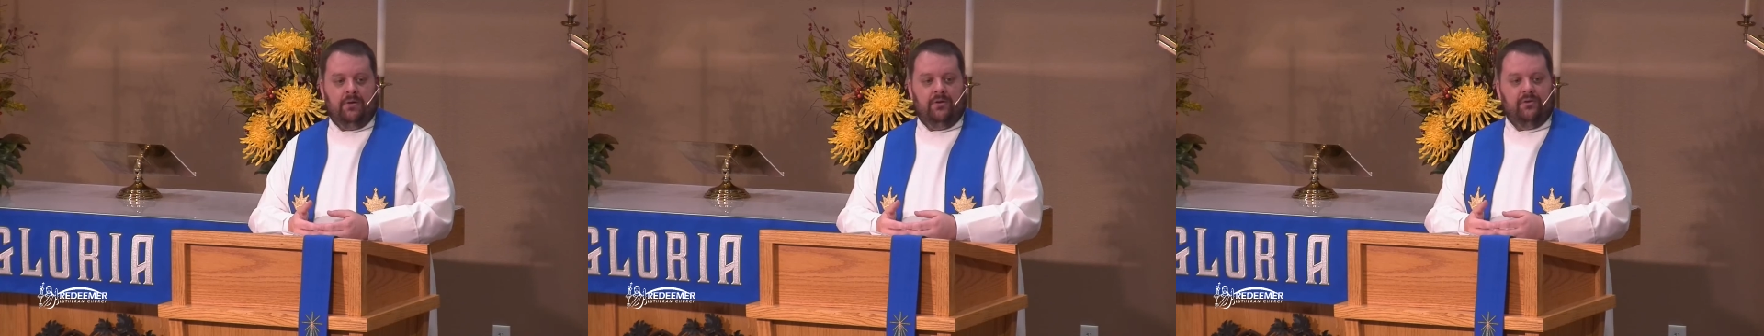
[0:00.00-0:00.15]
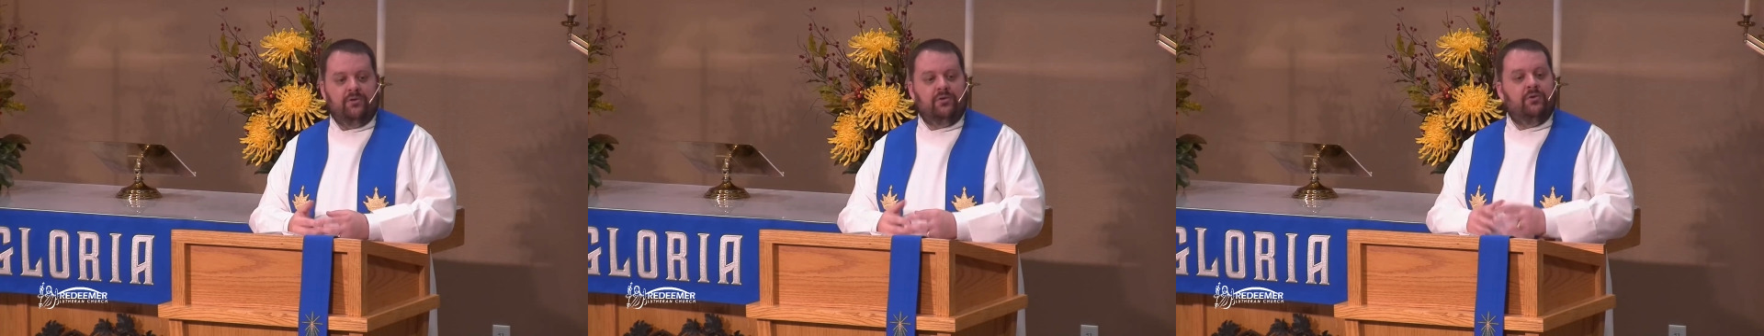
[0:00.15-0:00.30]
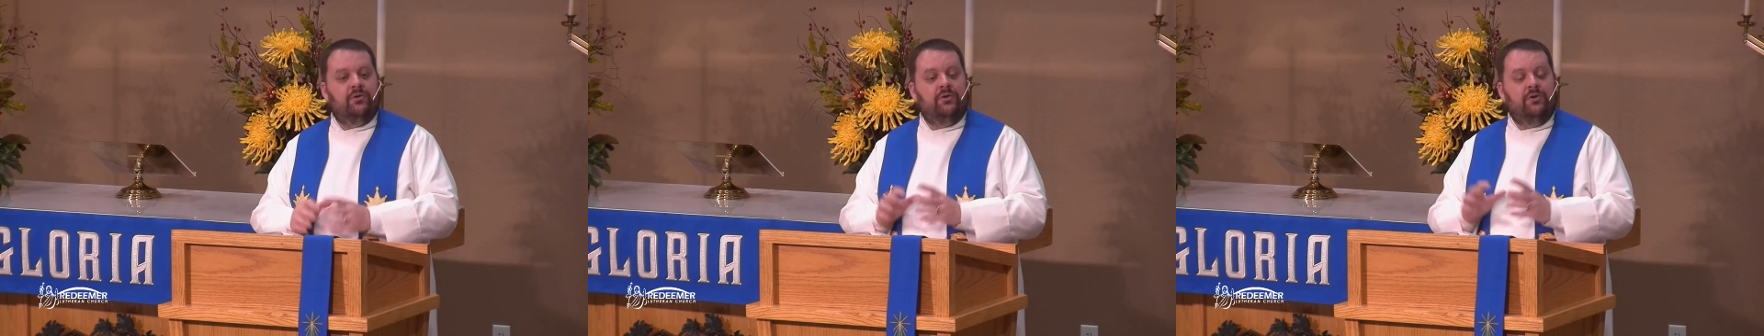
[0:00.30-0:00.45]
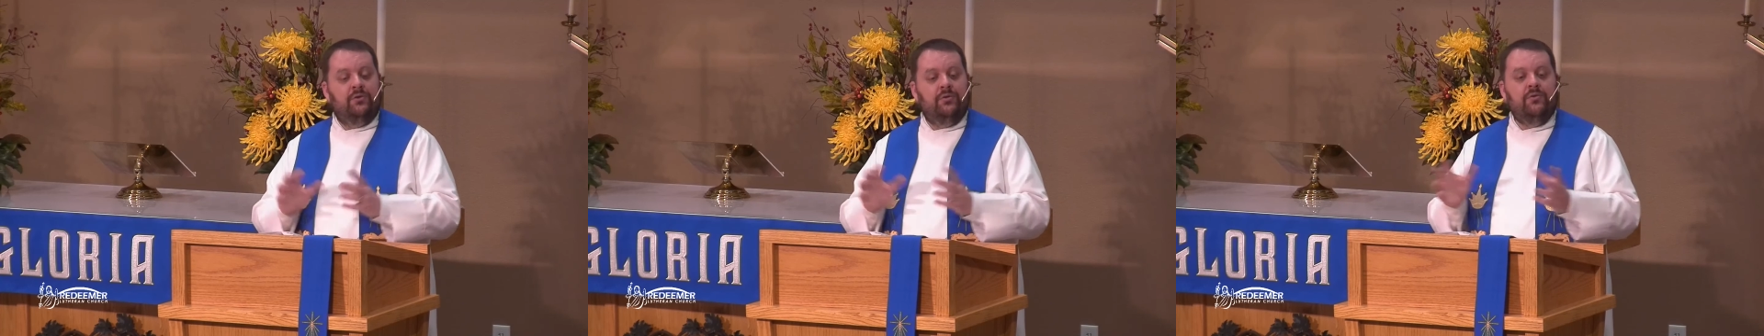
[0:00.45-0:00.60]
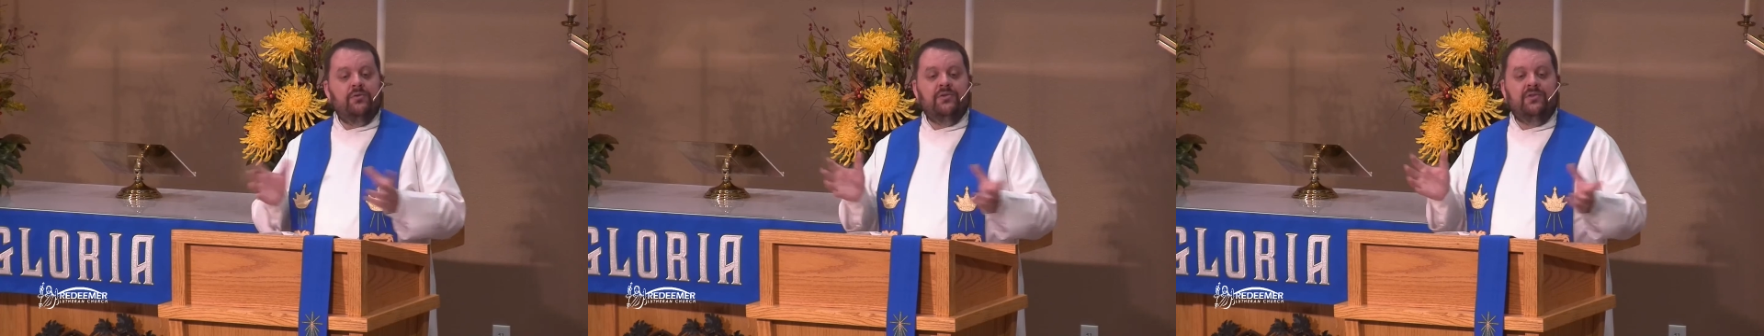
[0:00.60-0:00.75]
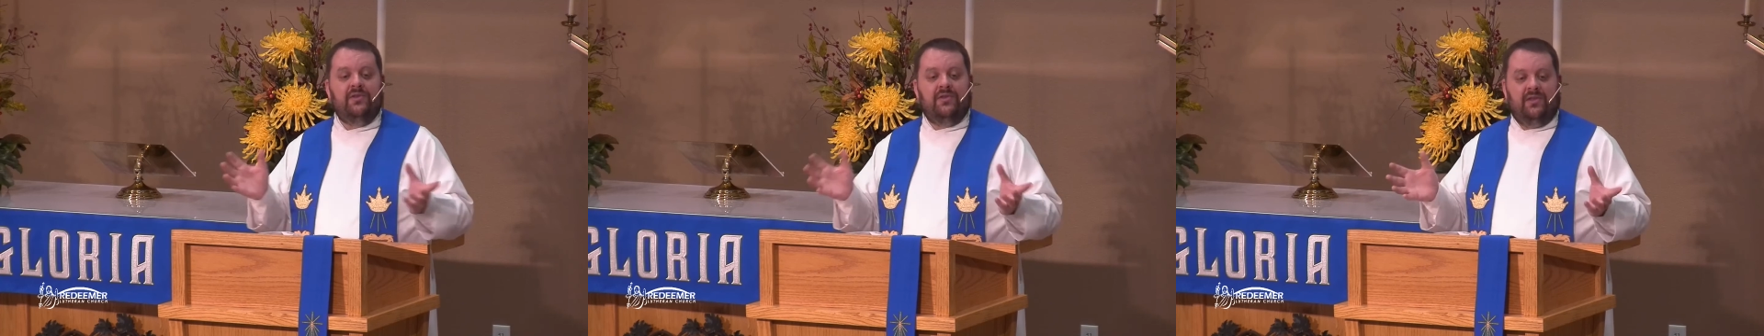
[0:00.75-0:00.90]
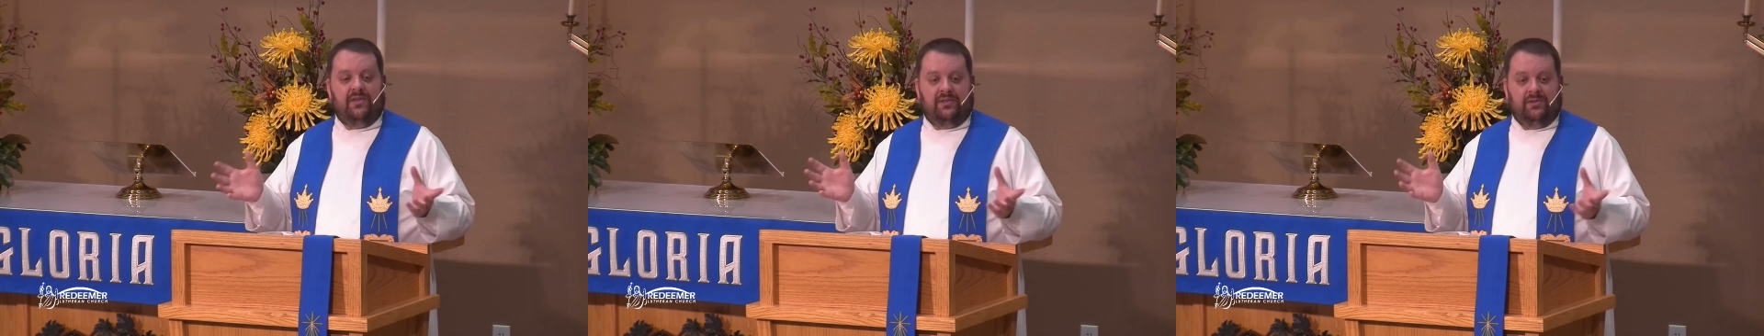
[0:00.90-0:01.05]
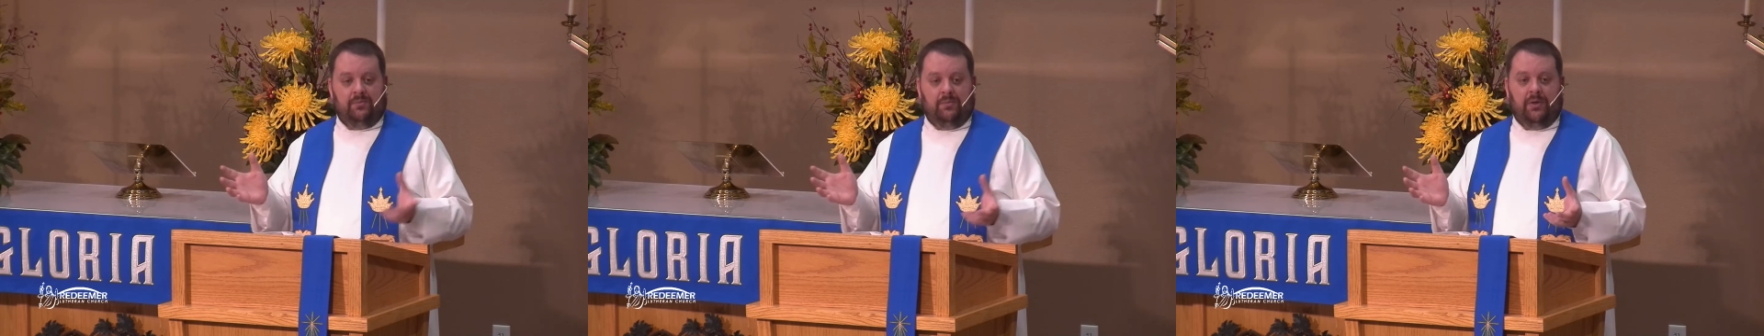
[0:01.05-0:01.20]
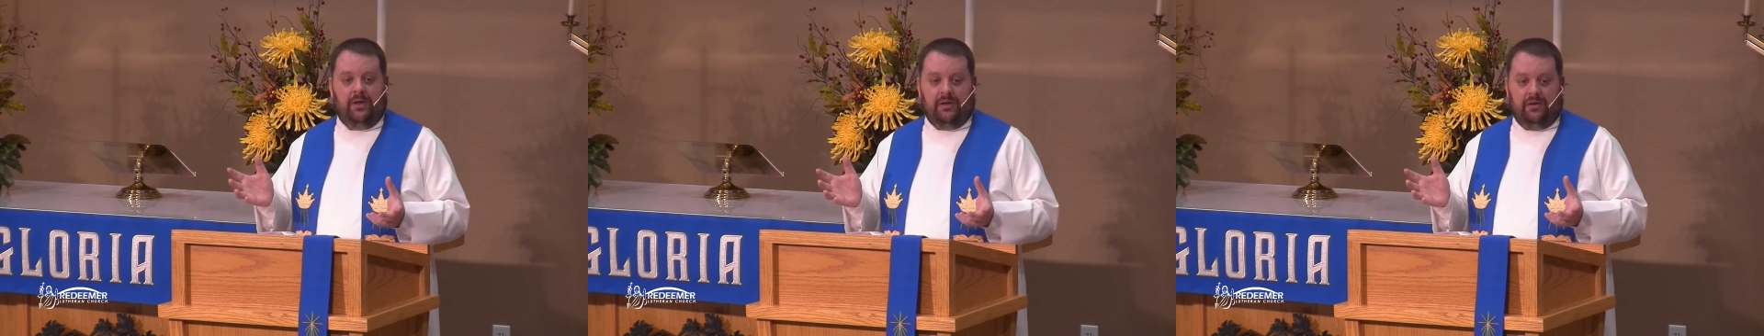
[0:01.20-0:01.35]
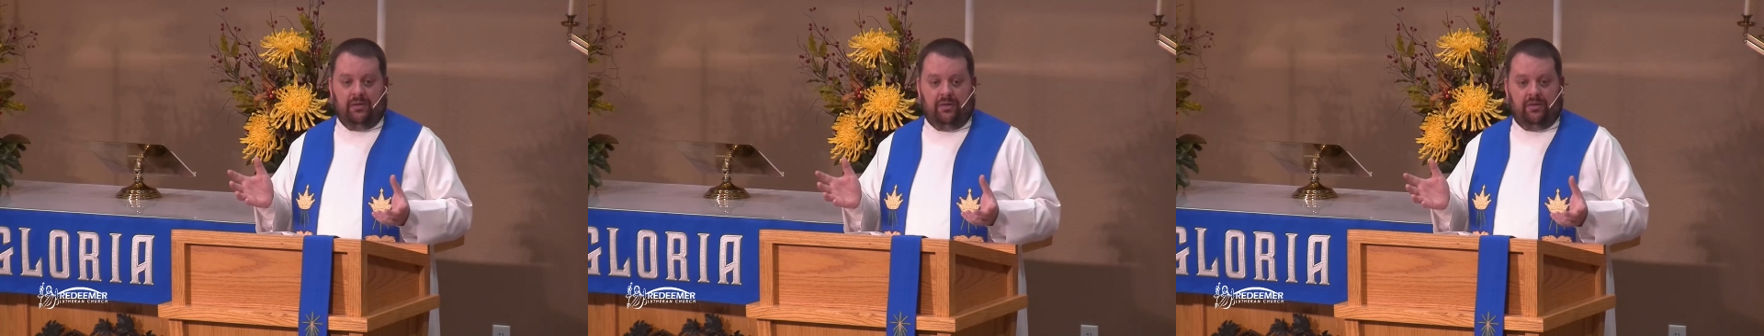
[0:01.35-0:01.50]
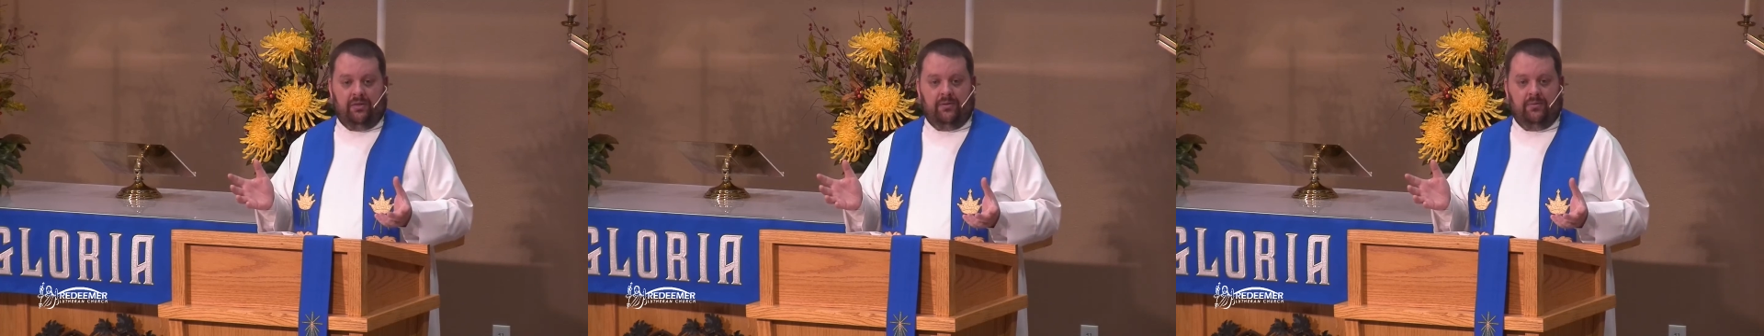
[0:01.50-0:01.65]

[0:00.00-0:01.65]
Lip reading: So use this month.